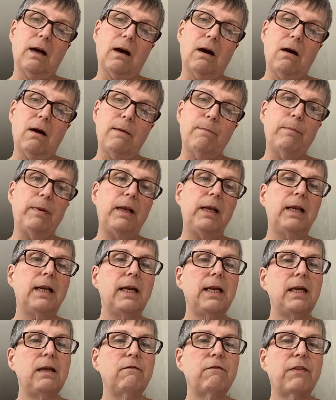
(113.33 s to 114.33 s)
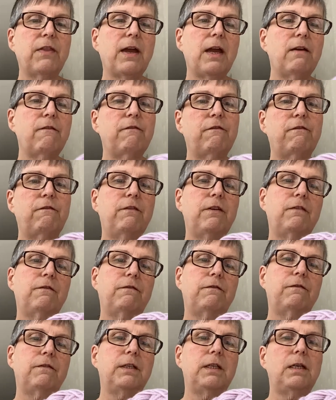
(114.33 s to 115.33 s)
I believe they're
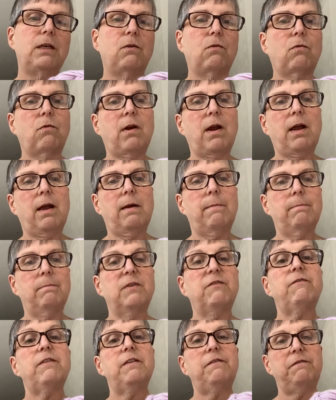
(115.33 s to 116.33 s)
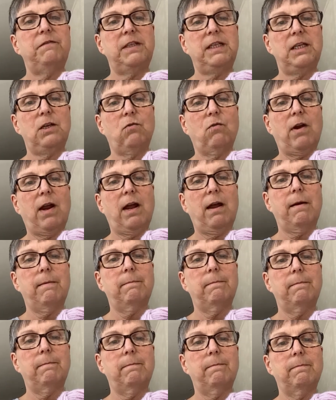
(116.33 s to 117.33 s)
50
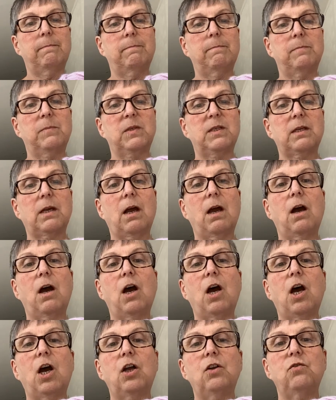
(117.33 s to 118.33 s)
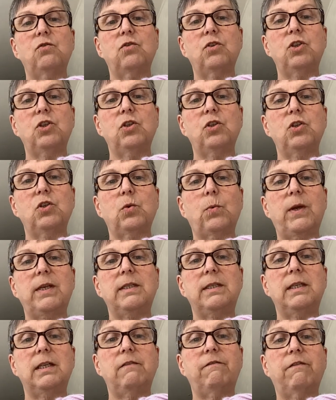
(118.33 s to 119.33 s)
grams.
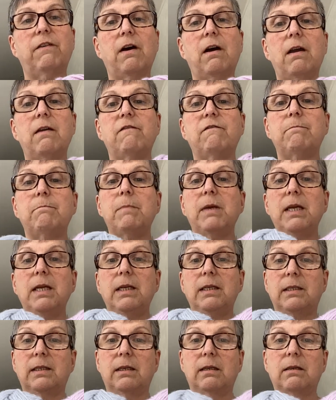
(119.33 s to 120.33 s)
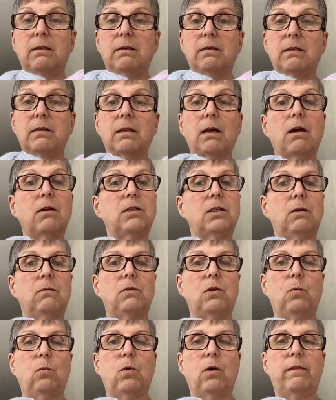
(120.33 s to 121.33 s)
125 meters. I don't
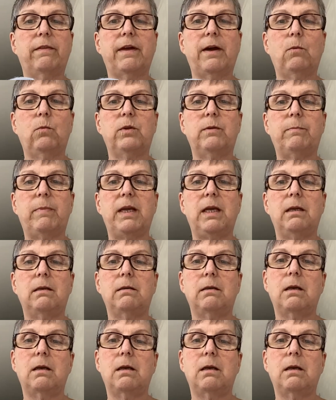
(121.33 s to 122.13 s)
know what that would be in